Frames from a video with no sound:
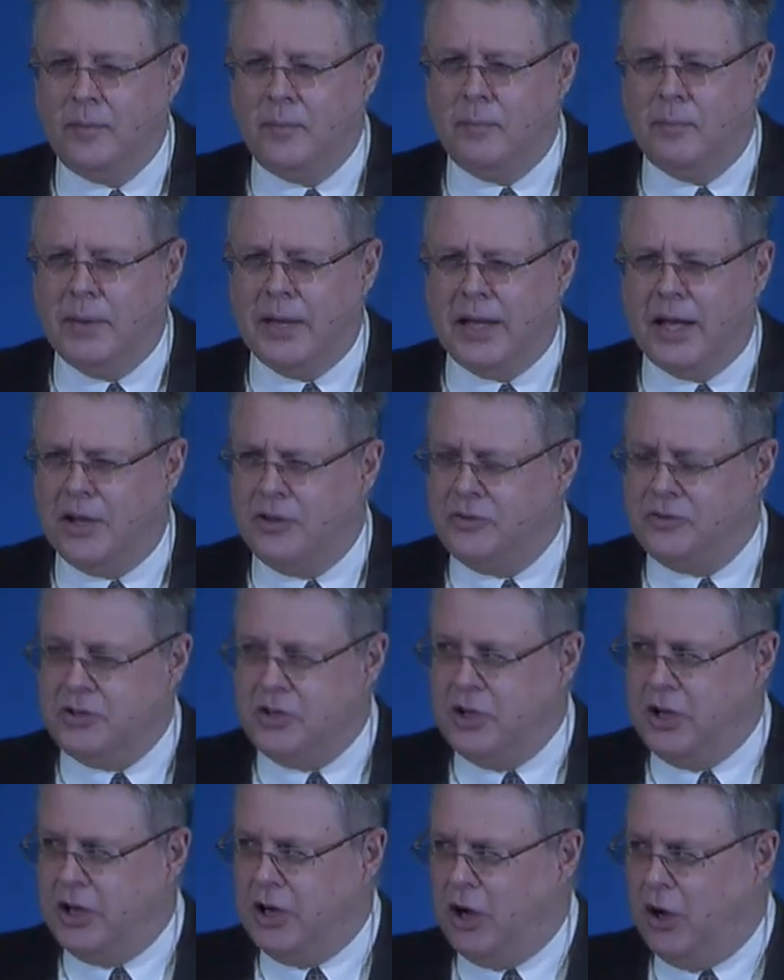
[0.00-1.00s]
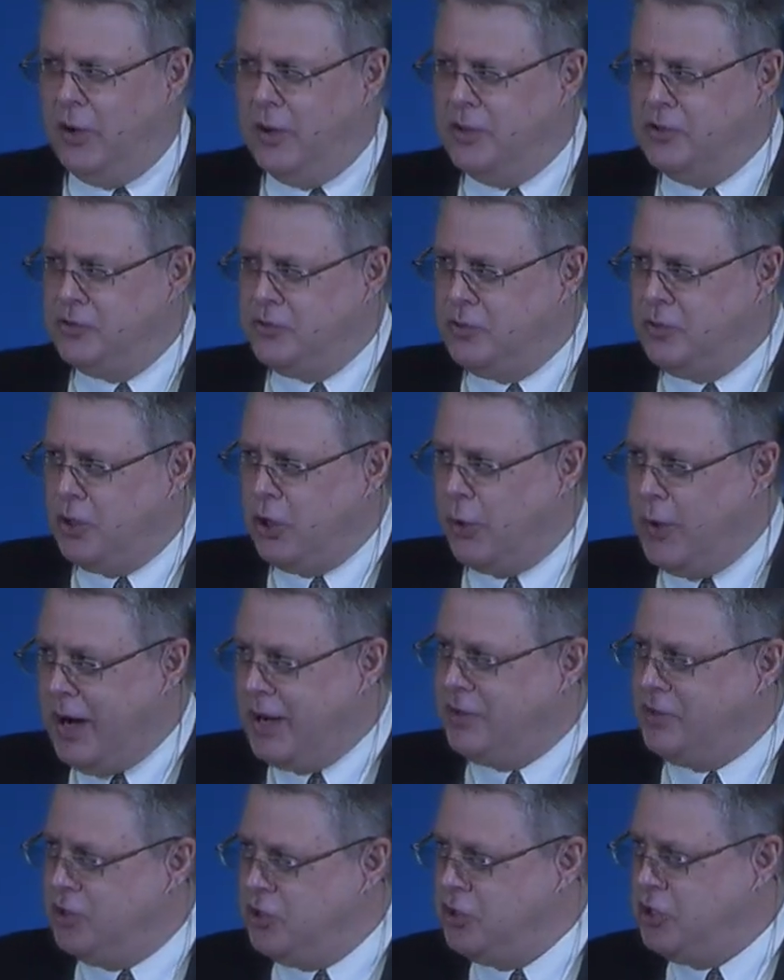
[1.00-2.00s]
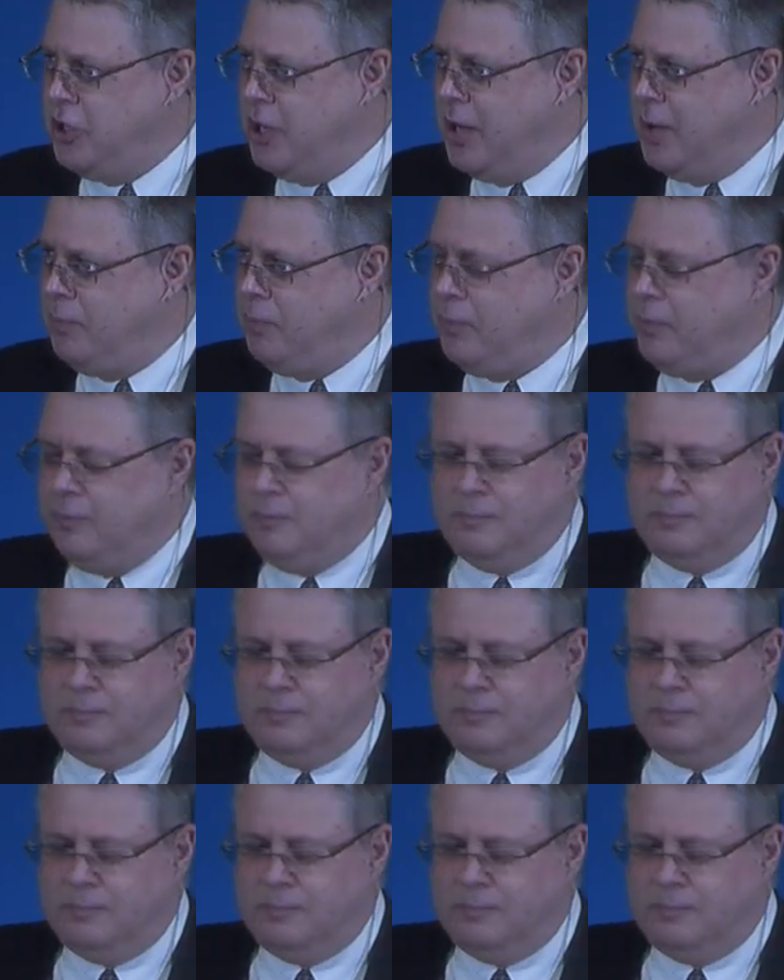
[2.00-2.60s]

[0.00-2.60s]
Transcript: because you can always correct the ship